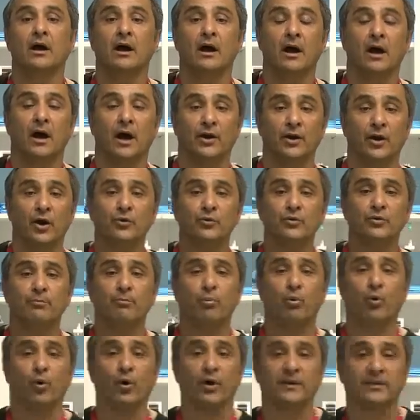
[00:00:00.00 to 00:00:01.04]
Another
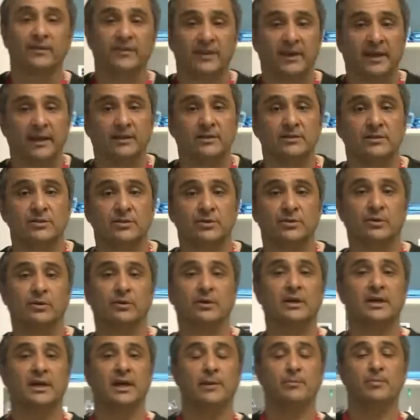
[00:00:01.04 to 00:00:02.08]
important thing
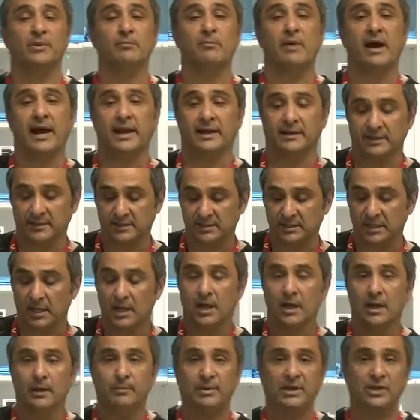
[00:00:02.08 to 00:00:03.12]
to keep in mind is
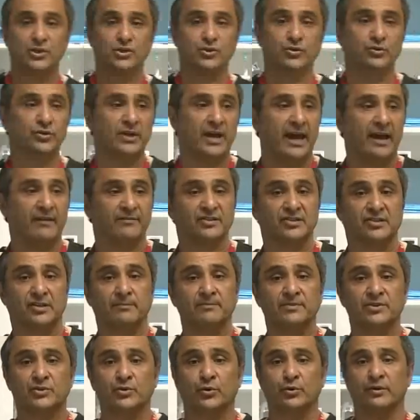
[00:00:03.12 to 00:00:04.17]
be sure to have
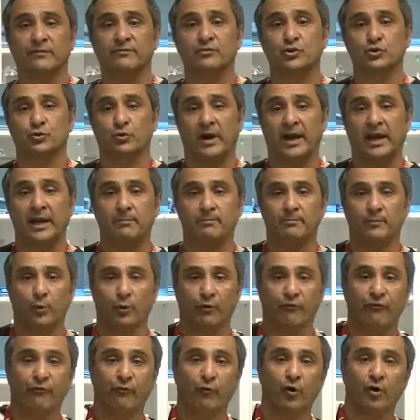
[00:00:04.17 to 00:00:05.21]
some sort of drape
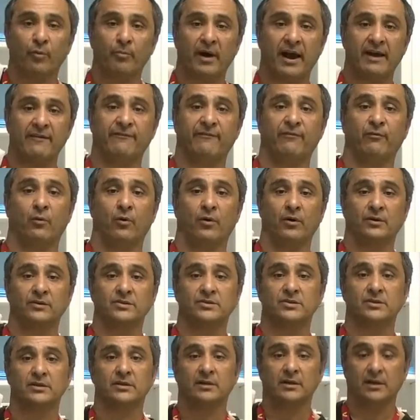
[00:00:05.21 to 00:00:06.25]
or
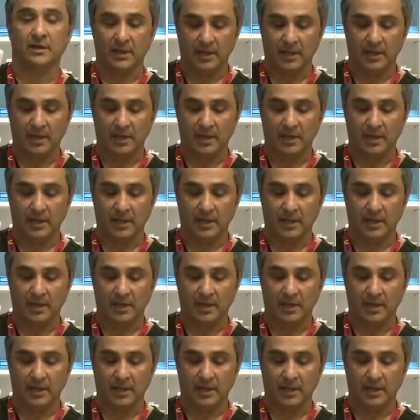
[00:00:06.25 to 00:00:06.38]
4x4s